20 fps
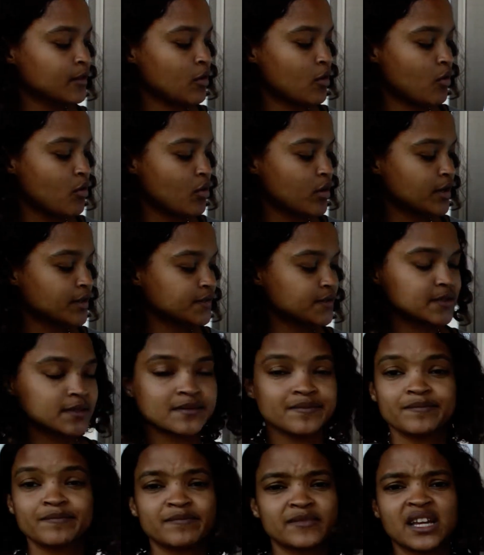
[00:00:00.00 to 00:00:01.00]
Horse
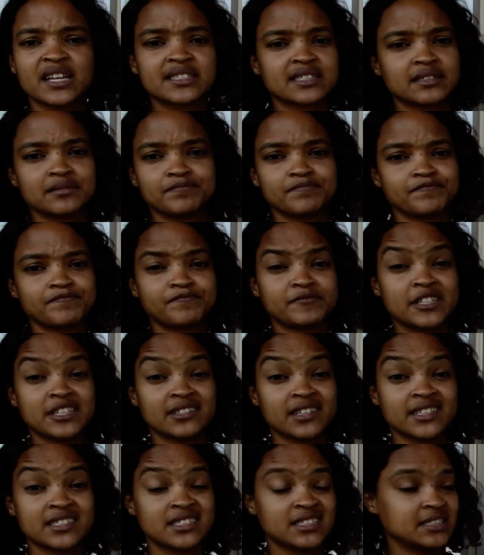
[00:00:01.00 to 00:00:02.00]
doesn't. He
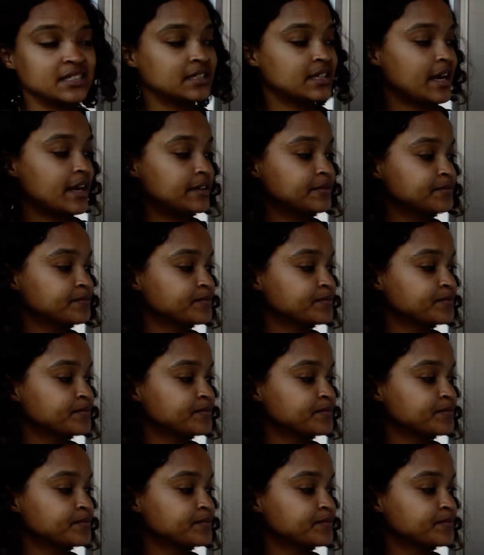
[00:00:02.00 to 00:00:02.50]
likes to eat hay.